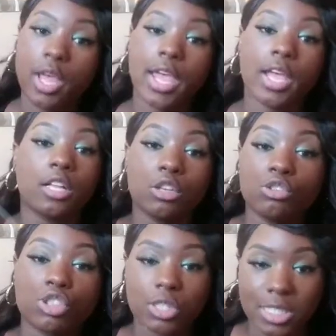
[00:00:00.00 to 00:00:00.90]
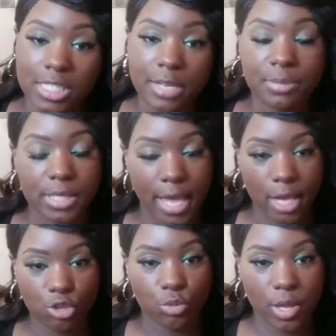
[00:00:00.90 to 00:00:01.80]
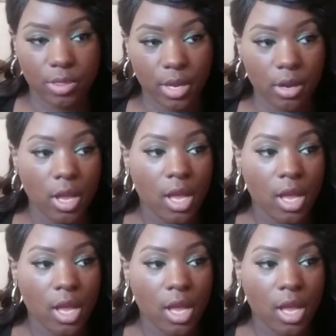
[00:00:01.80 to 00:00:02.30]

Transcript: include your sleep schedule in there.